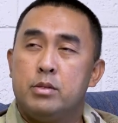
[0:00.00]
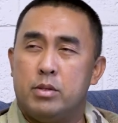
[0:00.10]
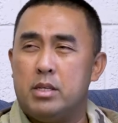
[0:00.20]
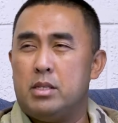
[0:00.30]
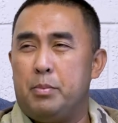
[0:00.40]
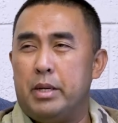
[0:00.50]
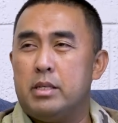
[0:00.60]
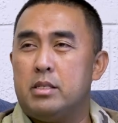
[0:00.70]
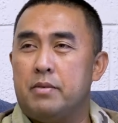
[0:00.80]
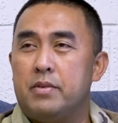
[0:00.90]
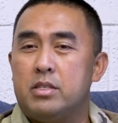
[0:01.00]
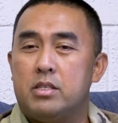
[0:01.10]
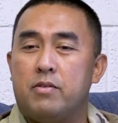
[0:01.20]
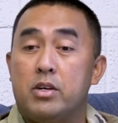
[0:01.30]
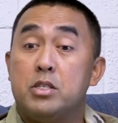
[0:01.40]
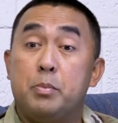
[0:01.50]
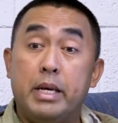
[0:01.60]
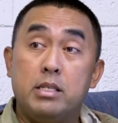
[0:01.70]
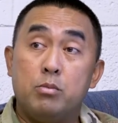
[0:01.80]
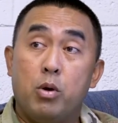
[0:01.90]
So that's the biggest difference as far as
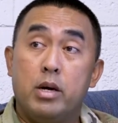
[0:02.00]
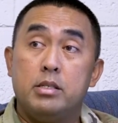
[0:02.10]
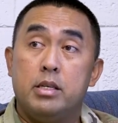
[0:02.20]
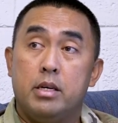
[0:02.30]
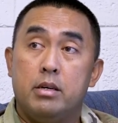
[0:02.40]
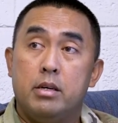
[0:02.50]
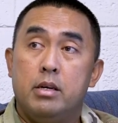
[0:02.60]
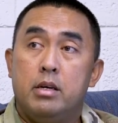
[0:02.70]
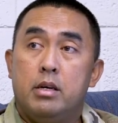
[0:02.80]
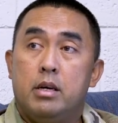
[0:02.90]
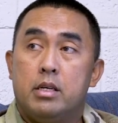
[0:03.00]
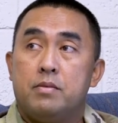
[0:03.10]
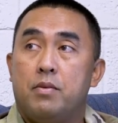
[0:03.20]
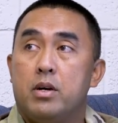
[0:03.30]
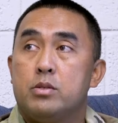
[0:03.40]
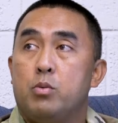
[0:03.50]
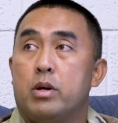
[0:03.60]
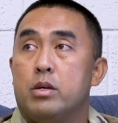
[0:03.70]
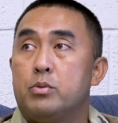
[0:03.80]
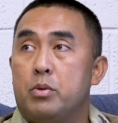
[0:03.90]
space wise here as far as what
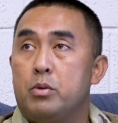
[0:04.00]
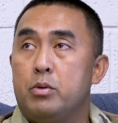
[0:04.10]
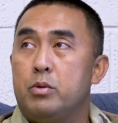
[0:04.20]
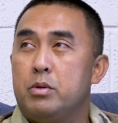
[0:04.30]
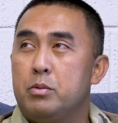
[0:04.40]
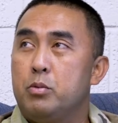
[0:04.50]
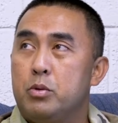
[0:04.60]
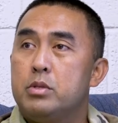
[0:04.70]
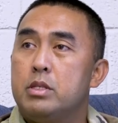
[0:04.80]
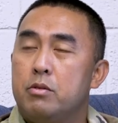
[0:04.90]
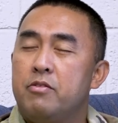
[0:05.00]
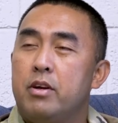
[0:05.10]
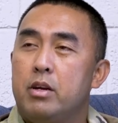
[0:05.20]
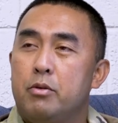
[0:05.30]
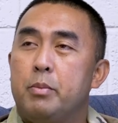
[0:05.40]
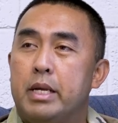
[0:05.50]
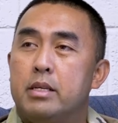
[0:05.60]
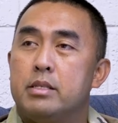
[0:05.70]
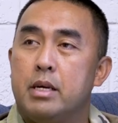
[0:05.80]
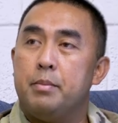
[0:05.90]
else we would do, would still fairly remain the
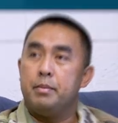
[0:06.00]
same.